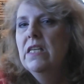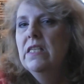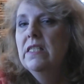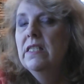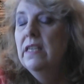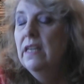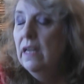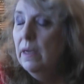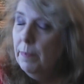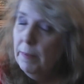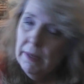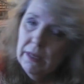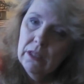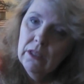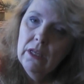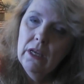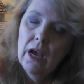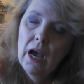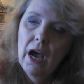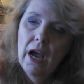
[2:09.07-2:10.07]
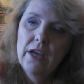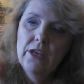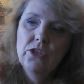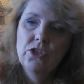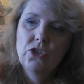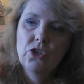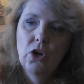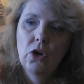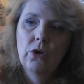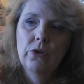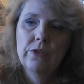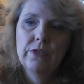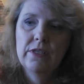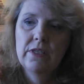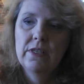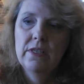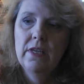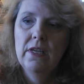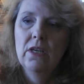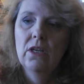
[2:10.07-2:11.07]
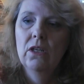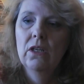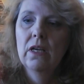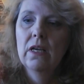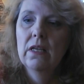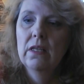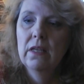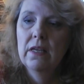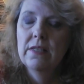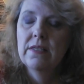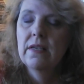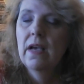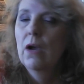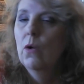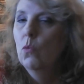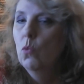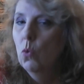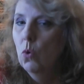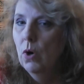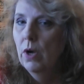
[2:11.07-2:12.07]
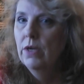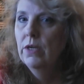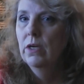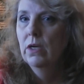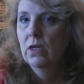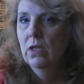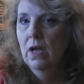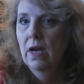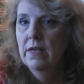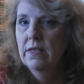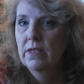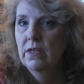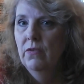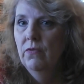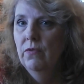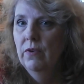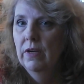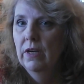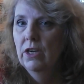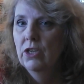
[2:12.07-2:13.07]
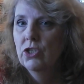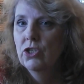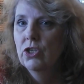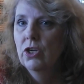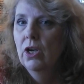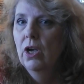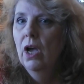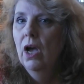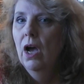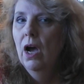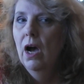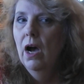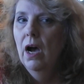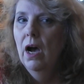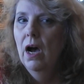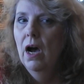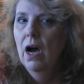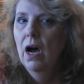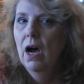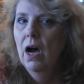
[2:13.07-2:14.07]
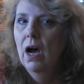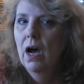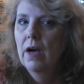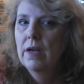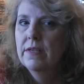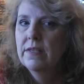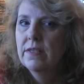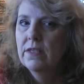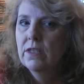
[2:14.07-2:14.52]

Typically I don't seal unless I want a glossy finish. The